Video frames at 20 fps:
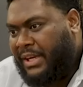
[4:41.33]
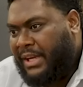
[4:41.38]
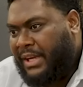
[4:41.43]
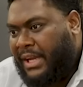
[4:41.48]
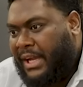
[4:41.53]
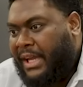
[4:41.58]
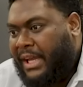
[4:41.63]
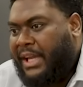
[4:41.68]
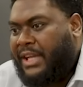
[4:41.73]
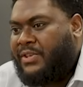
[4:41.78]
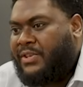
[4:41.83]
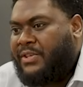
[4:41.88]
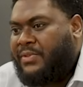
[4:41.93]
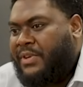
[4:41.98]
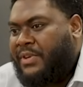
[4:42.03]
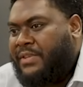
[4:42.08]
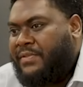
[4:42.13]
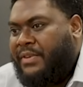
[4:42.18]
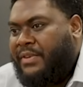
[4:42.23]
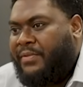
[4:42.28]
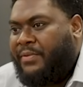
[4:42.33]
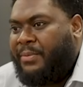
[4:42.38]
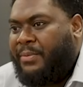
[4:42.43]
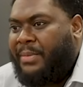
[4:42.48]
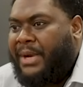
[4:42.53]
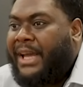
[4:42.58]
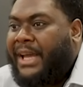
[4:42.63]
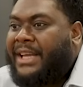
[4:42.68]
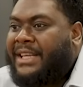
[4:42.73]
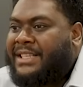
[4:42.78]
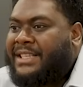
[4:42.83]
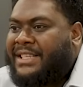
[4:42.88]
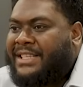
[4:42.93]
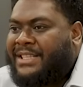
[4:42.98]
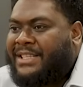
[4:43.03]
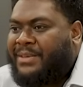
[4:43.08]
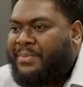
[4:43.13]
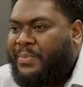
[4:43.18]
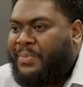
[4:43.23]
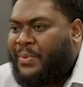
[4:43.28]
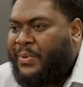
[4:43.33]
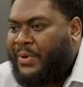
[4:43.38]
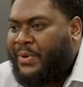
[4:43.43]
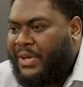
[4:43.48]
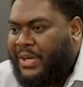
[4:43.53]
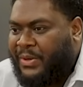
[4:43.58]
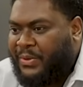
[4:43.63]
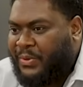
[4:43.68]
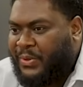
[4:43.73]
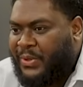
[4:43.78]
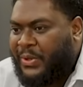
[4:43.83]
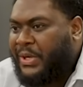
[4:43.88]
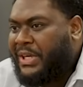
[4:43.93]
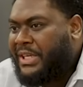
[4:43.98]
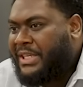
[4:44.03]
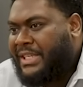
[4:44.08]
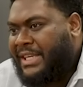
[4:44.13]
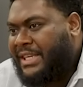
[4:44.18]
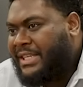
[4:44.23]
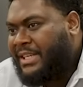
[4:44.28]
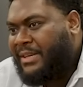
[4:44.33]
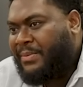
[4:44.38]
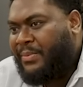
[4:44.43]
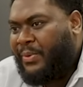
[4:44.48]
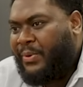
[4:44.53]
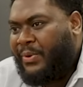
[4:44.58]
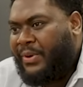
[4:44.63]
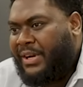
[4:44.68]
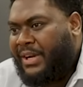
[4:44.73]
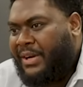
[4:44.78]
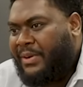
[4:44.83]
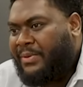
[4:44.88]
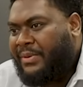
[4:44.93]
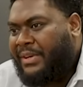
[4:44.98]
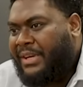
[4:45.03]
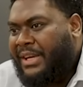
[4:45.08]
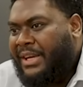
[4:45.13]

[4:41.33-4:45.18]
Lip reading: I can just transfer from my NCSL POR account to your NCSL POR account